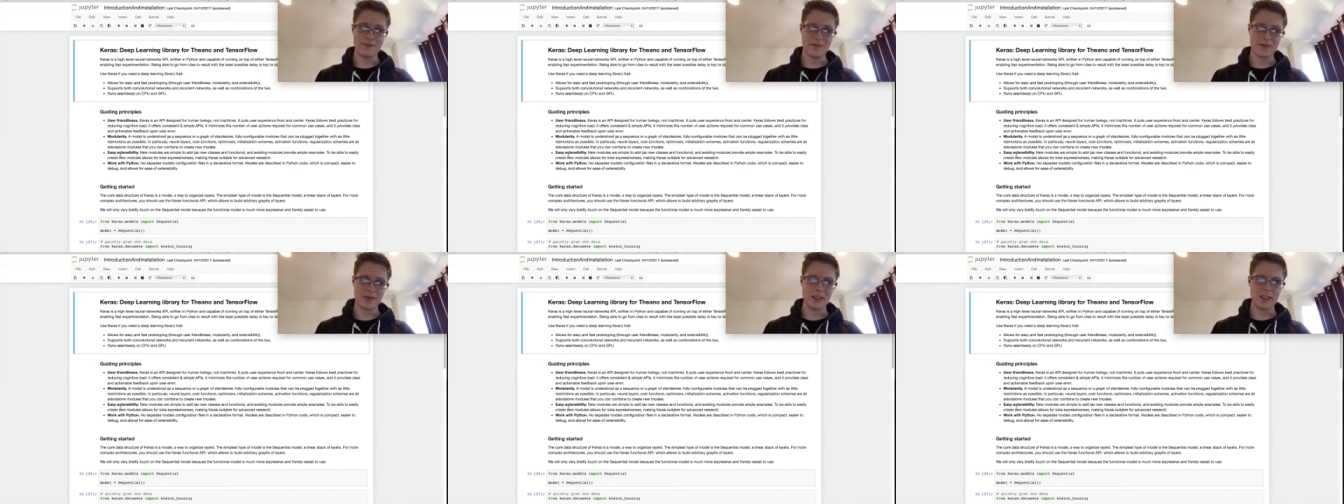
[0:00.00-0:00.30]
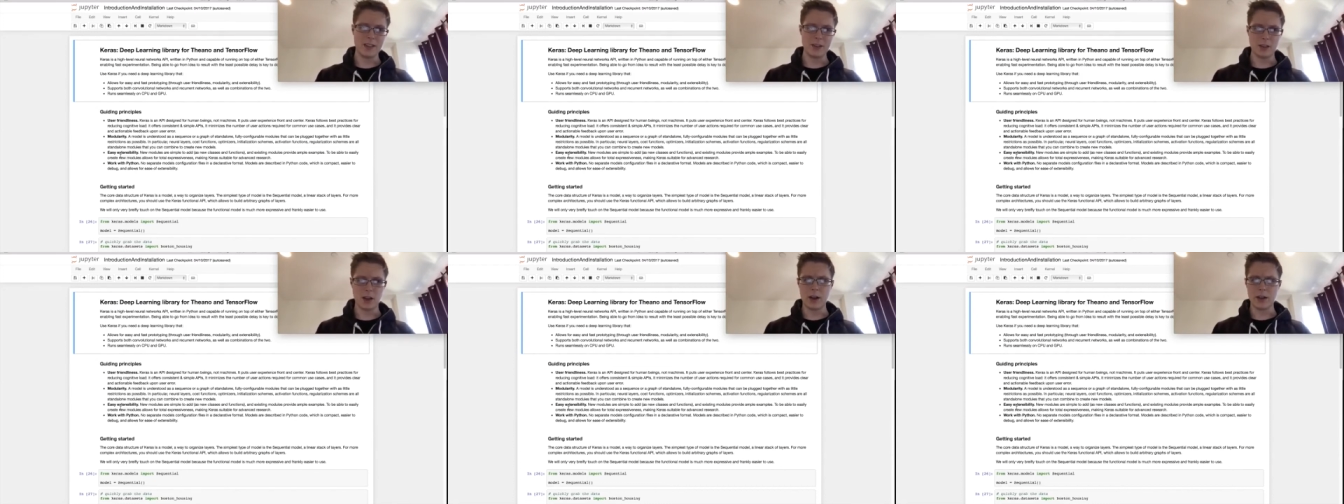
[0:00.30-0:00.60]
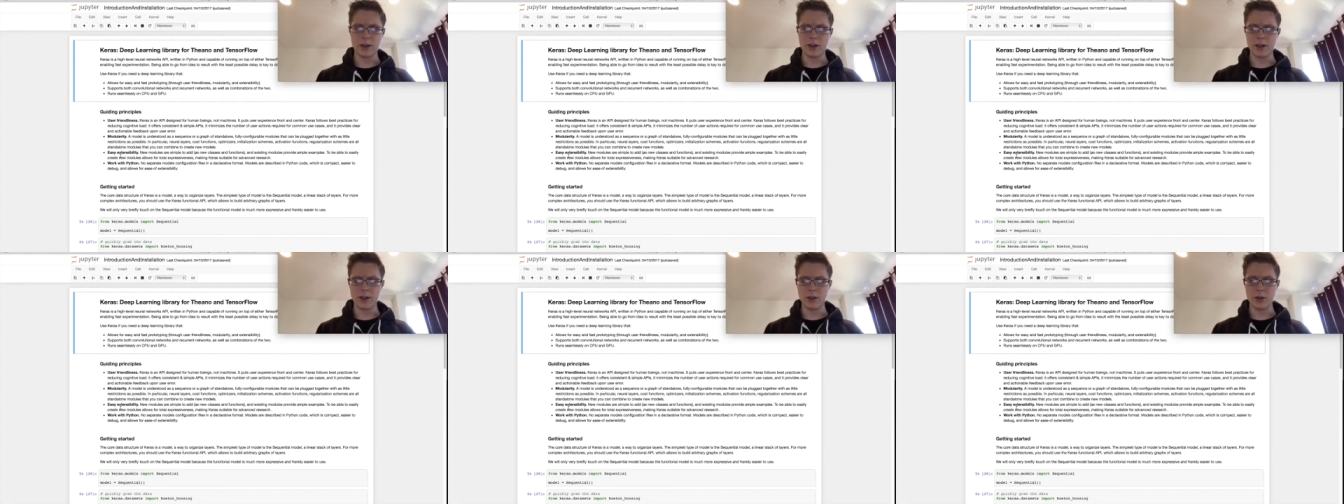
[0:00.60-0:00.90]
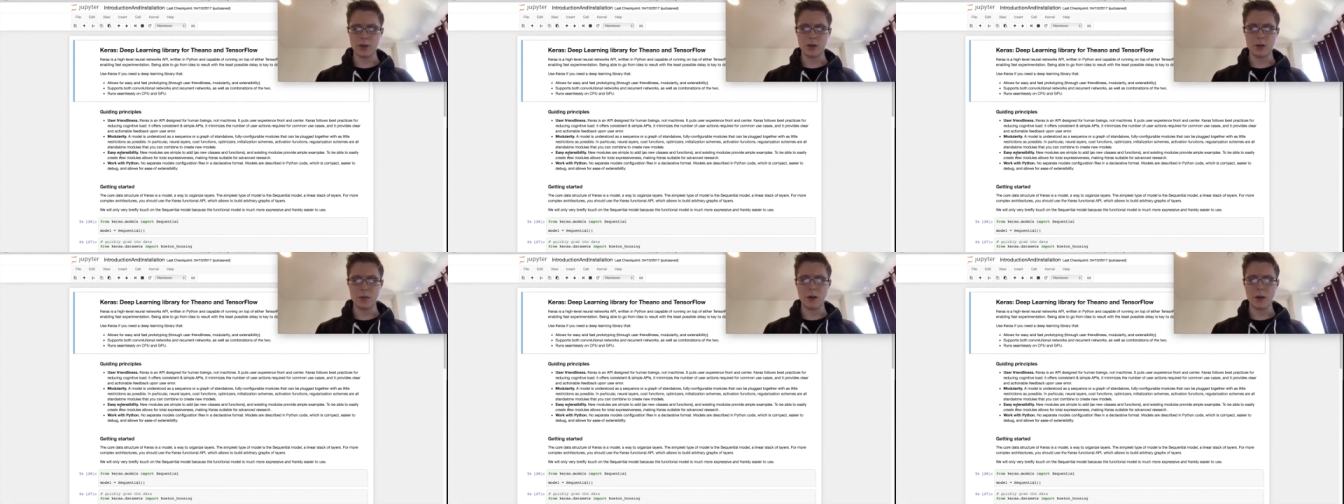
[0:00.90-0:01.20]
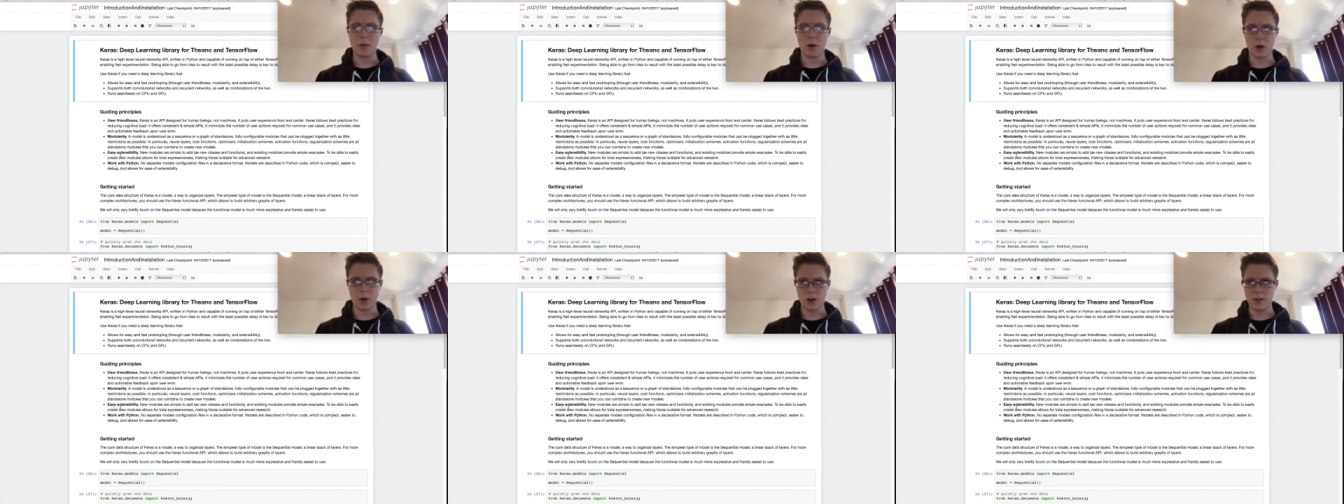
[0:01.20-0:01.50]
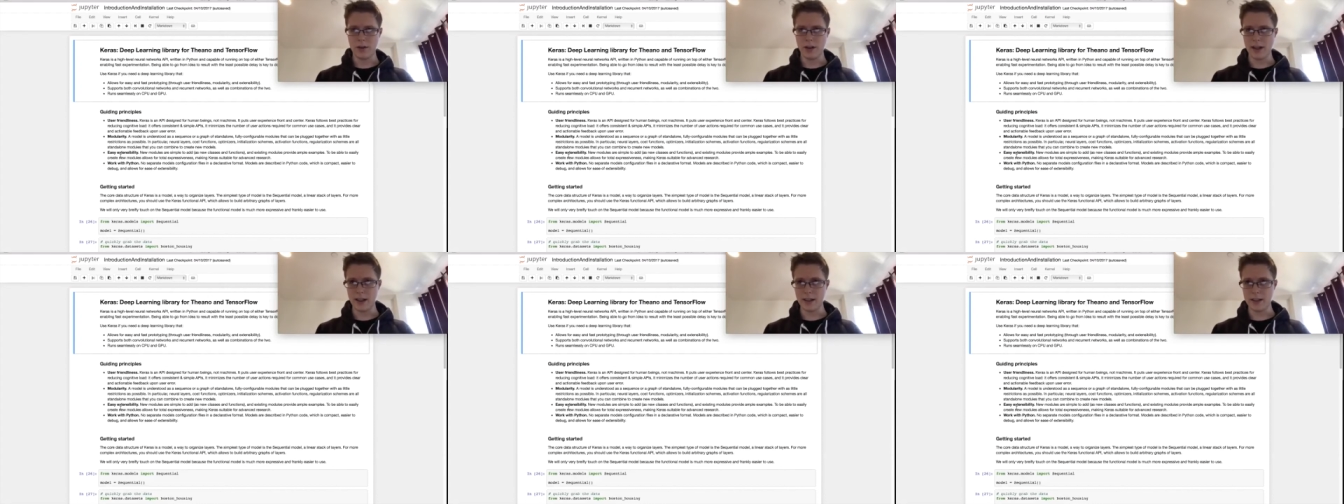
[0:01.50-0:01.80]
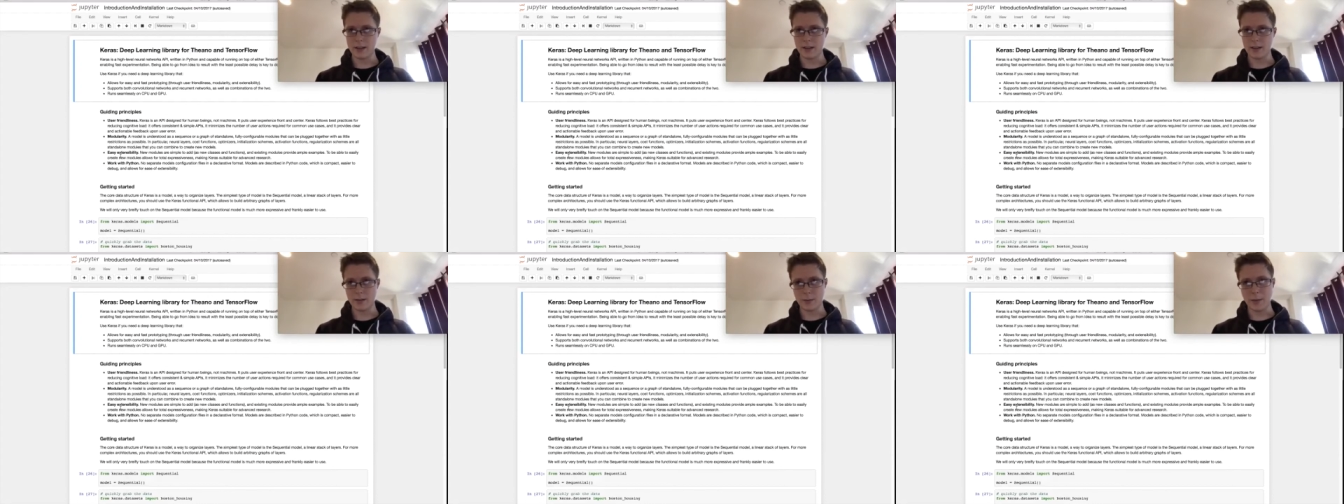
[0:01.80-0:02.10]
Lasagne used to be part of
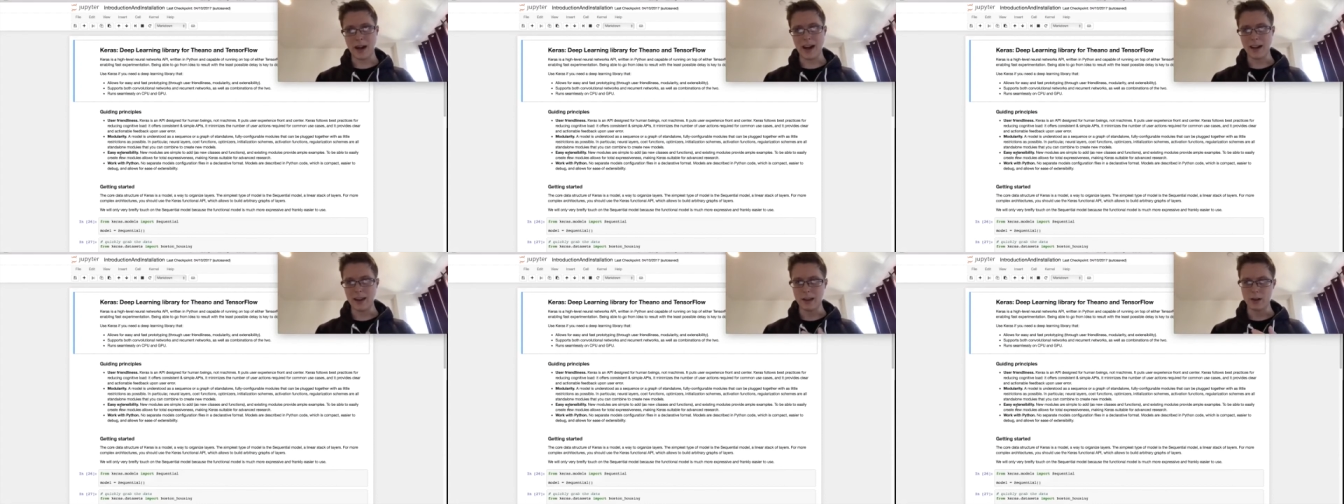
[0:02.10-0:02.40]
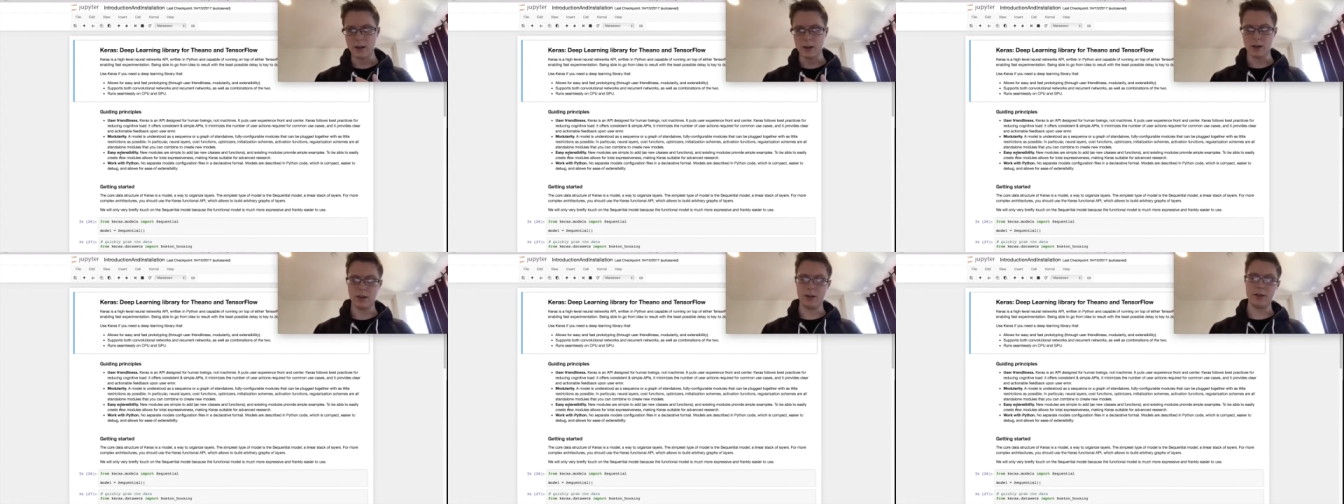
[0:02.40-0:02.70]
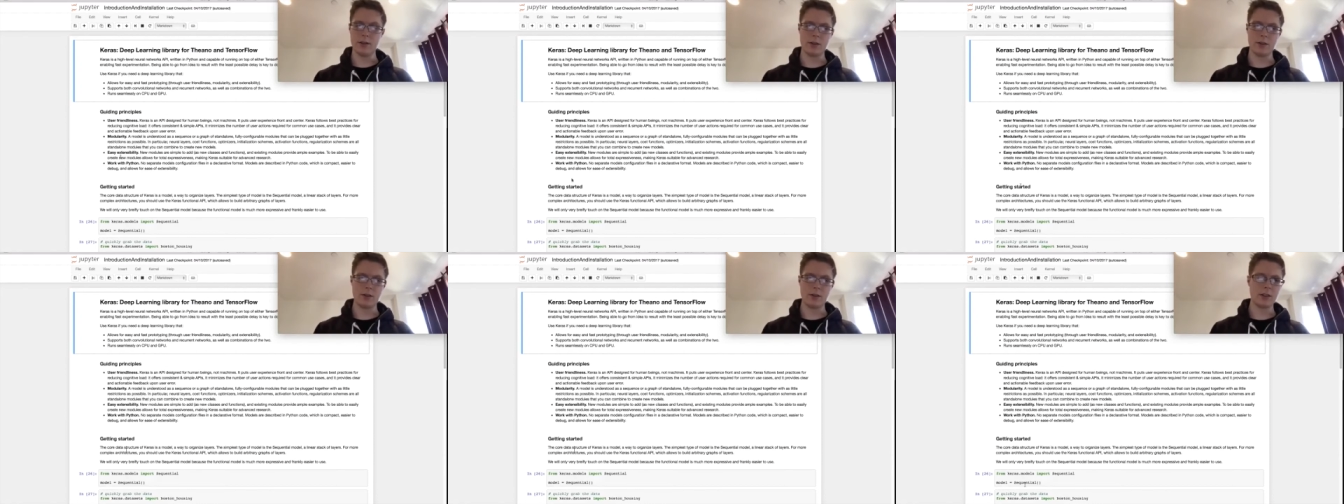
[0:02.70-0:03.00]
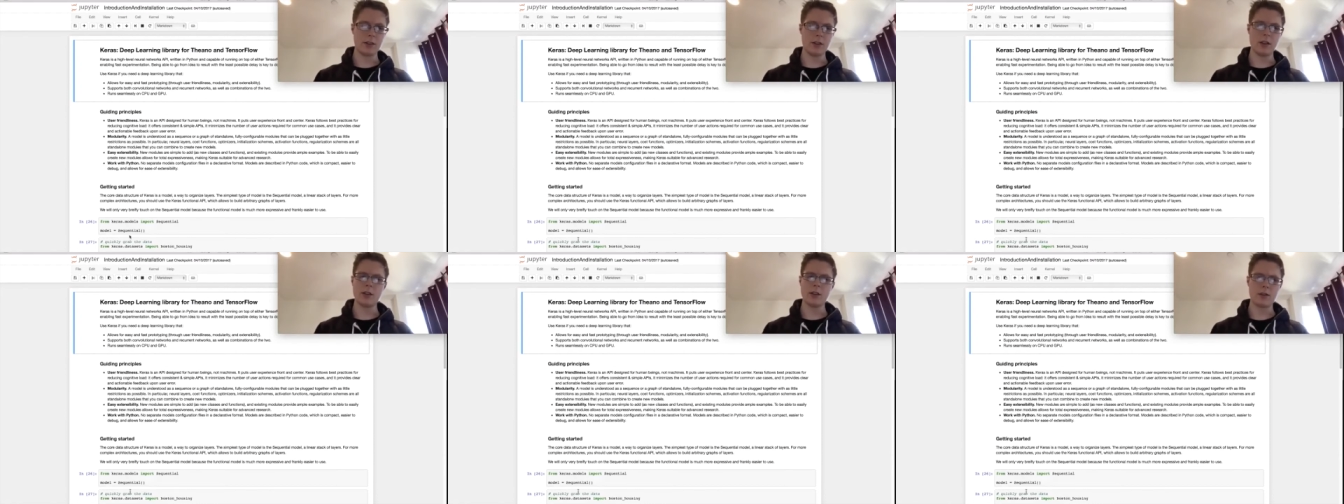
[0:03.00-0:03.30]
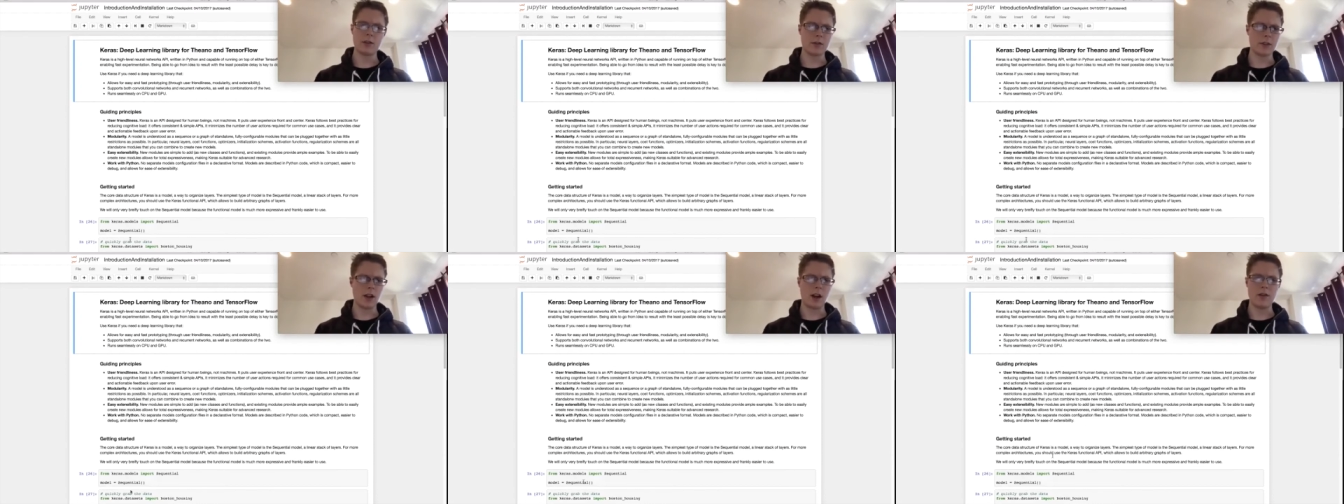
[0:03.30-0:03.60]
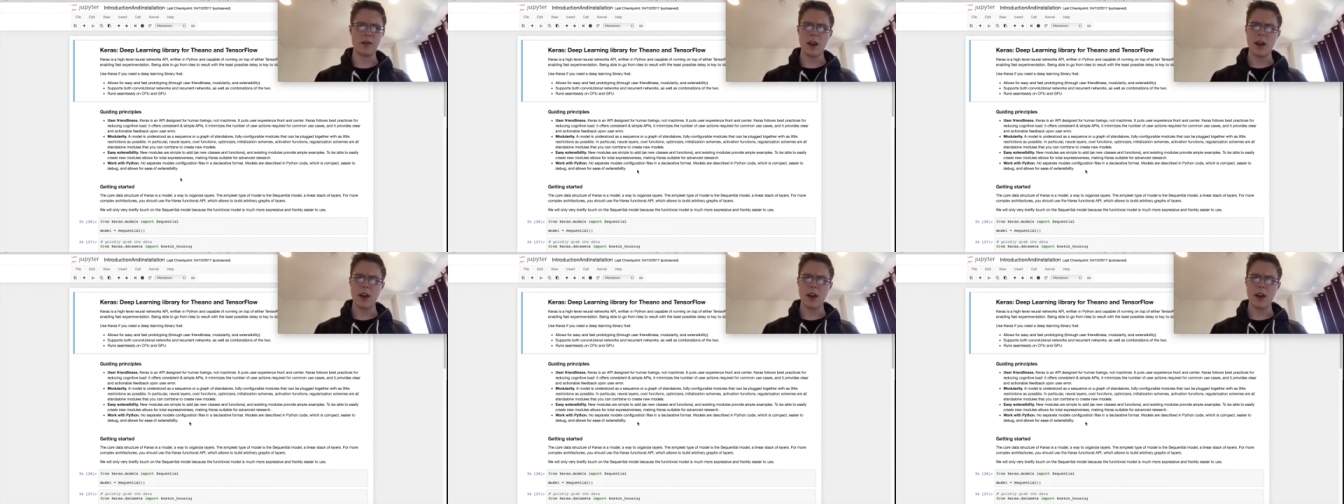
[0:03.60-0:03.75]
it, PyLearn, ton, tons of stuff.